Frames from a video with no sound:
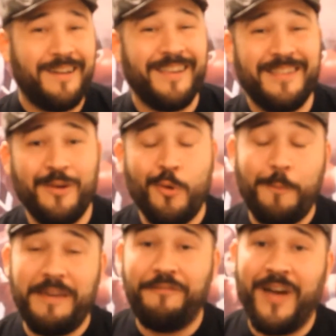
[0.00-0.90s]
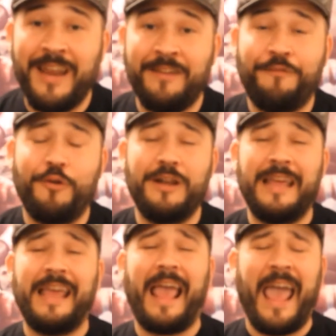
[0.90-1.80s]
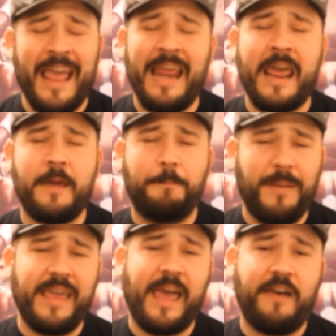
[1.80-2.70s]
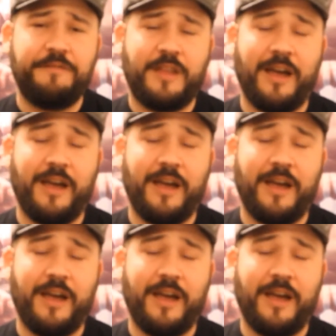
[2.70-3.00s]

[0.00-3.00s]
because he will be fighting for the NABF